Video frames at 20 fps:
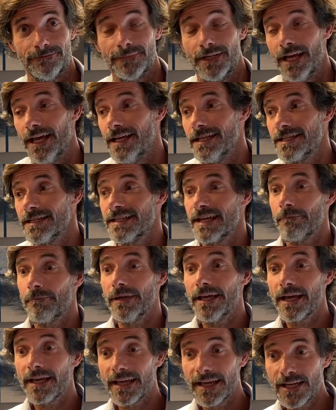Is it a
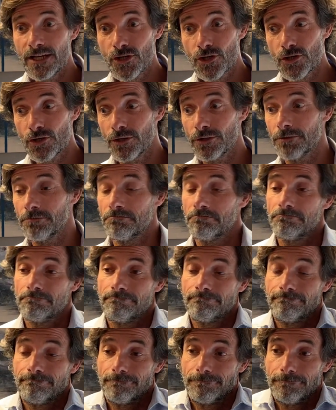big issue?
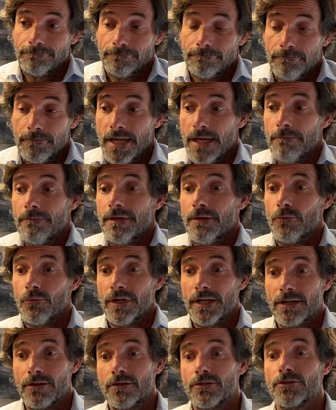Maybe we
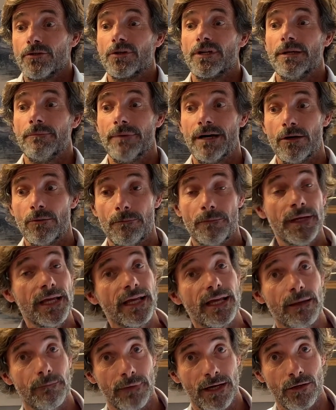are not talking about big
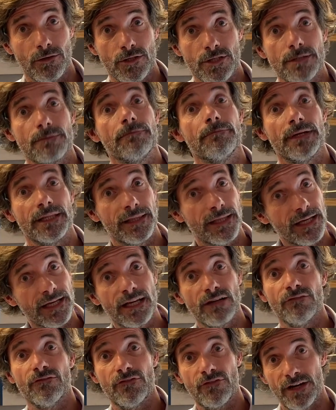amounts, but they
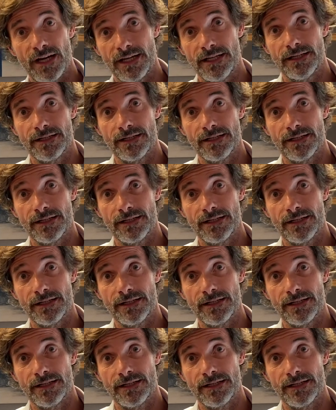can find